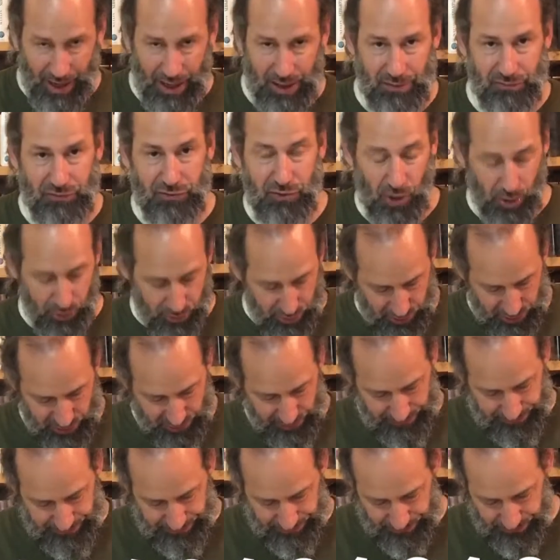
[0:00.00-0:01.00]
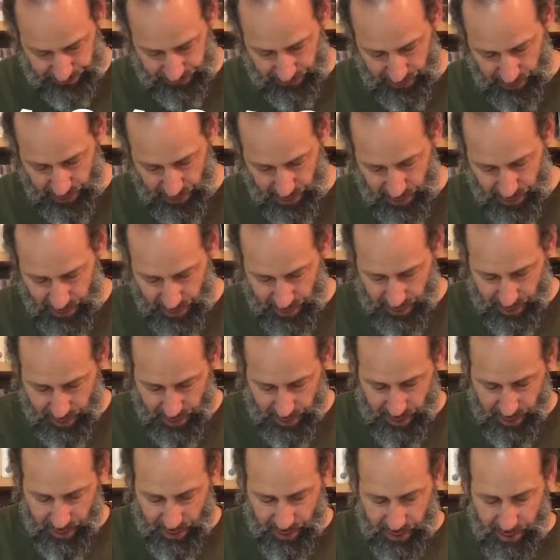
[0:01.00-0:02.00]
of Kyokushin.
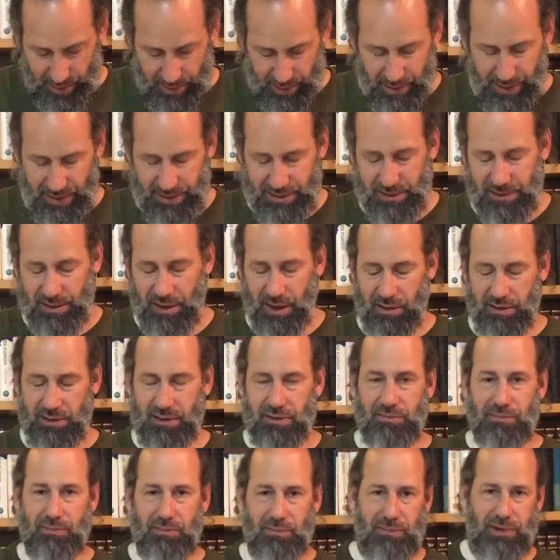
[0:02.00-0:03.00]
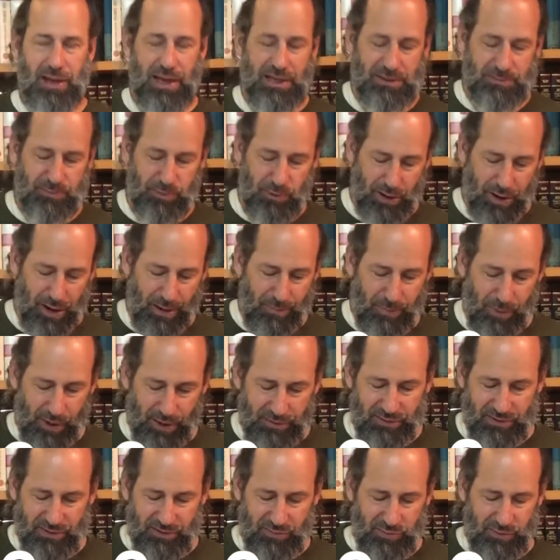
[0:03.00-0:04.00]
This is our textbook. I bought
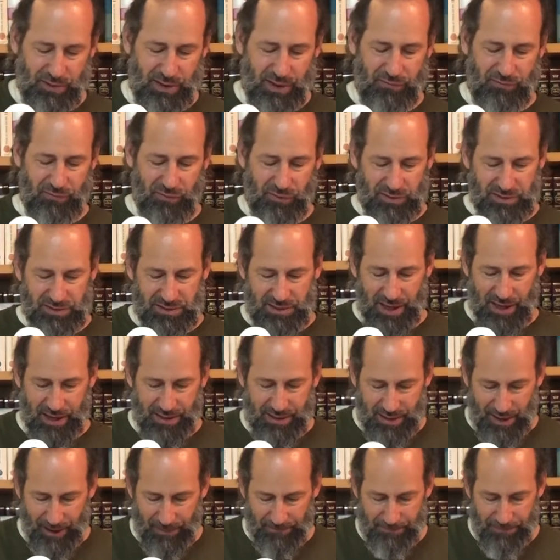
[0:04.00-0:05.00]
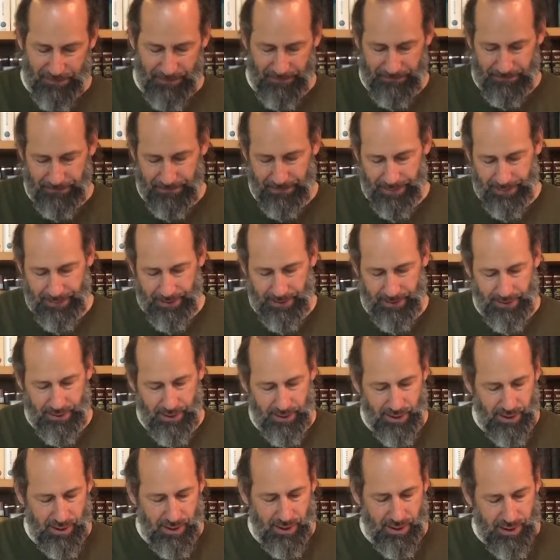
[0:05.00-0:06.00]
this when I first signed up.
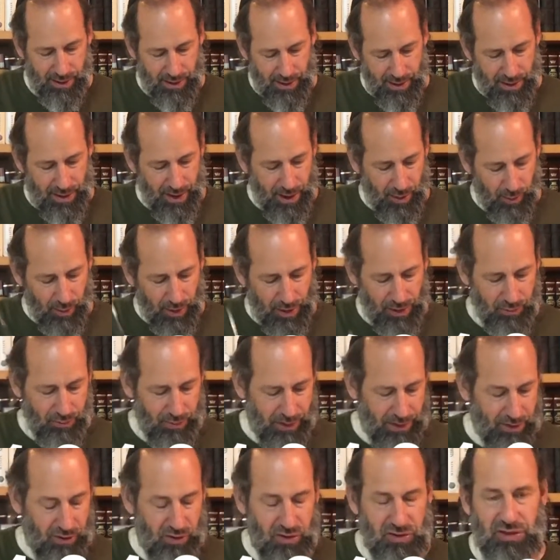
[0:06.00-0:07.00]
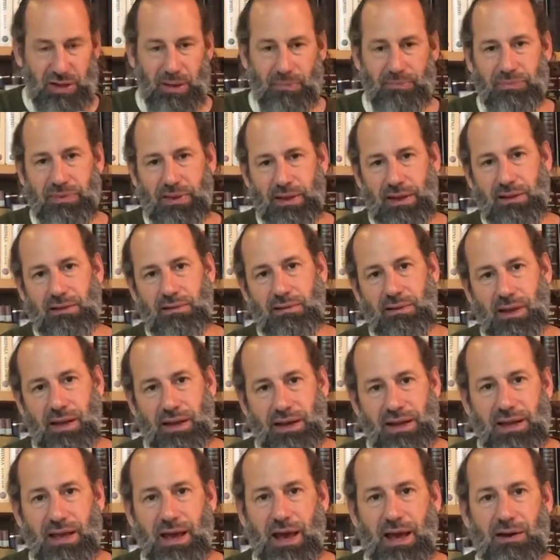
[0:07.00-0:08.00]
I want to read you something. And
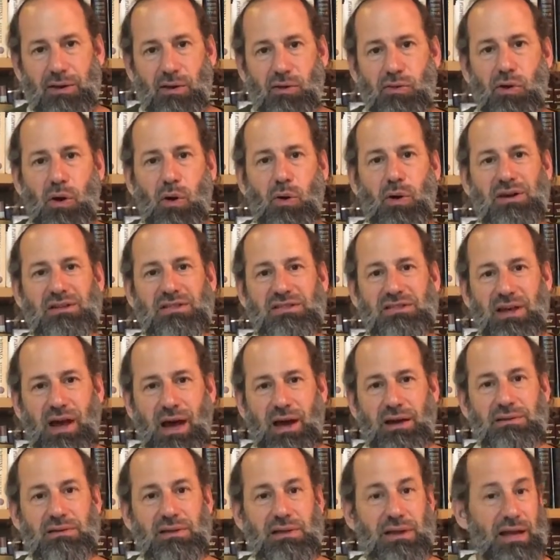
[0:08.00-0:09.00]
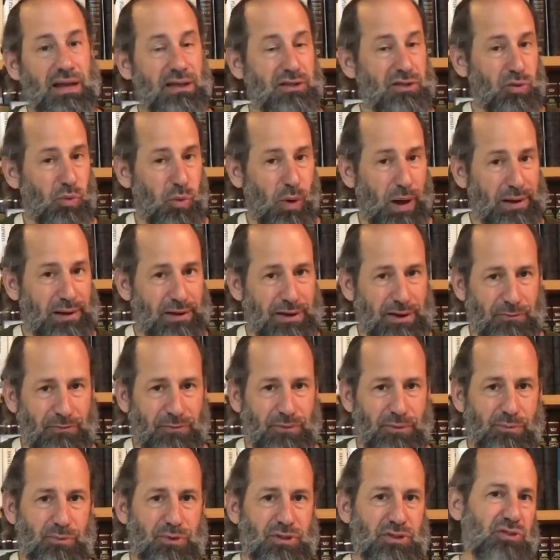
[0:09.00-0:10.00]
again, although our style today is quite
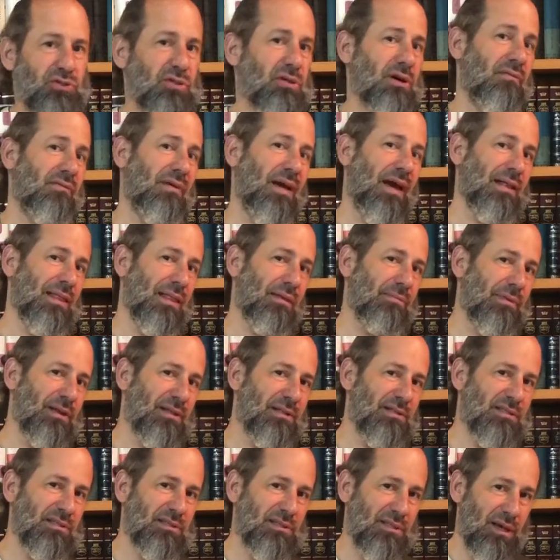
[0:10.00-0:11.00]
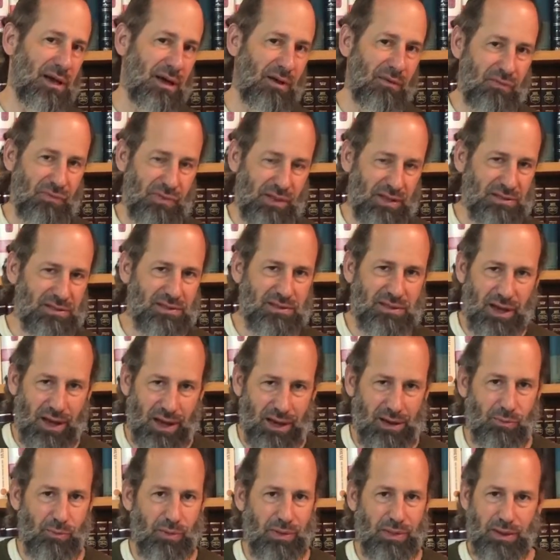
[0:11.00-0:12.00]
different, we still have elements of this
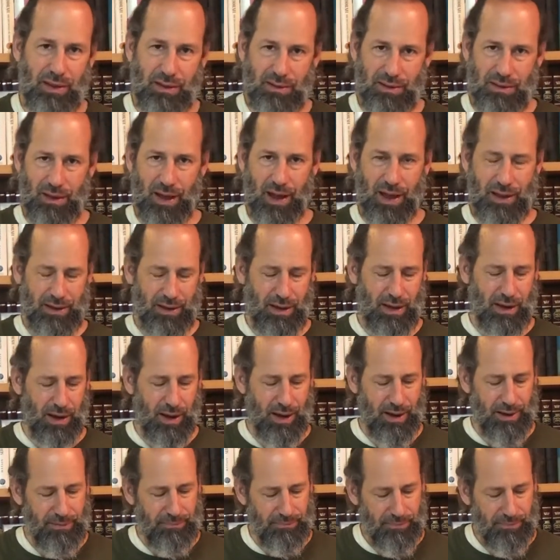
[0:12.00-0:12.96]
style within IKI.